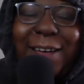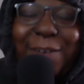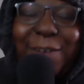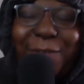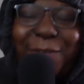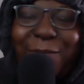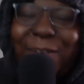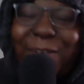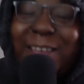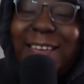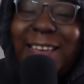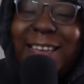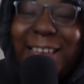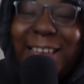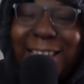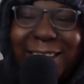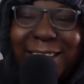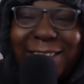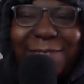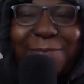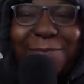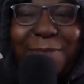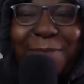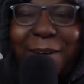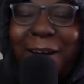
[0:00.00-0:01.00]
For
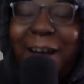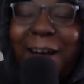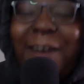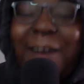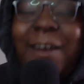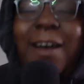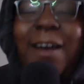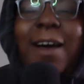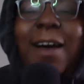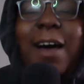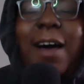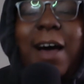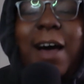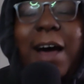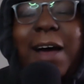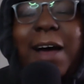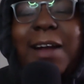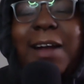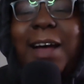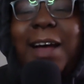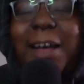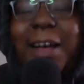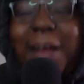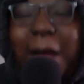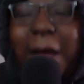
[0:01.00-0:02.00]
years, bro.
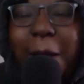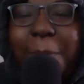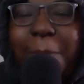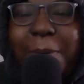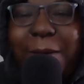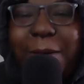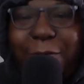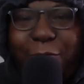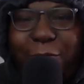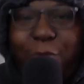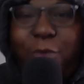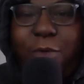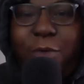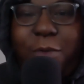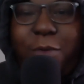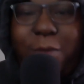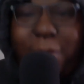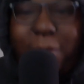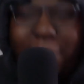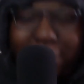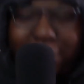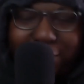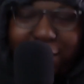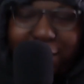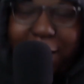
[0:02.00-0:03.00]
I'll be real.
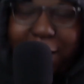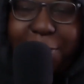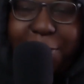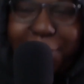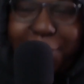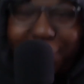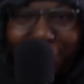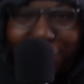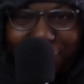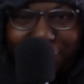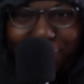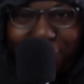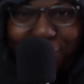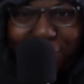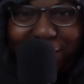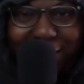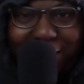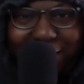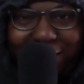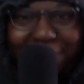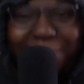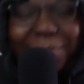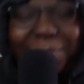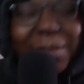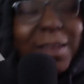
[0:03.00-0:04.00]
I'll be real, yeah.
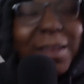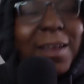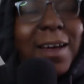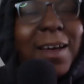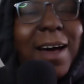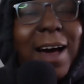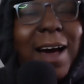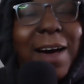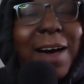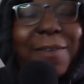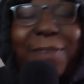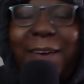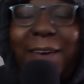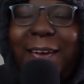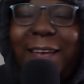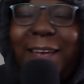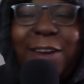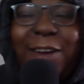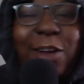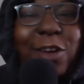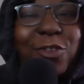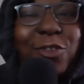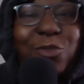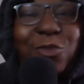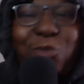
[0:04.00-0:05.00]
I've hated
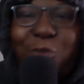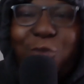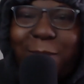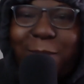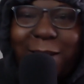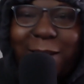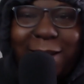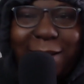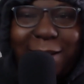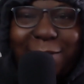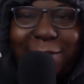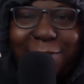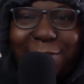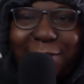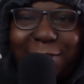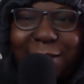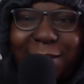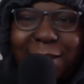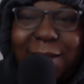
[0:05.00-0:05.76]
Arsenal all my life.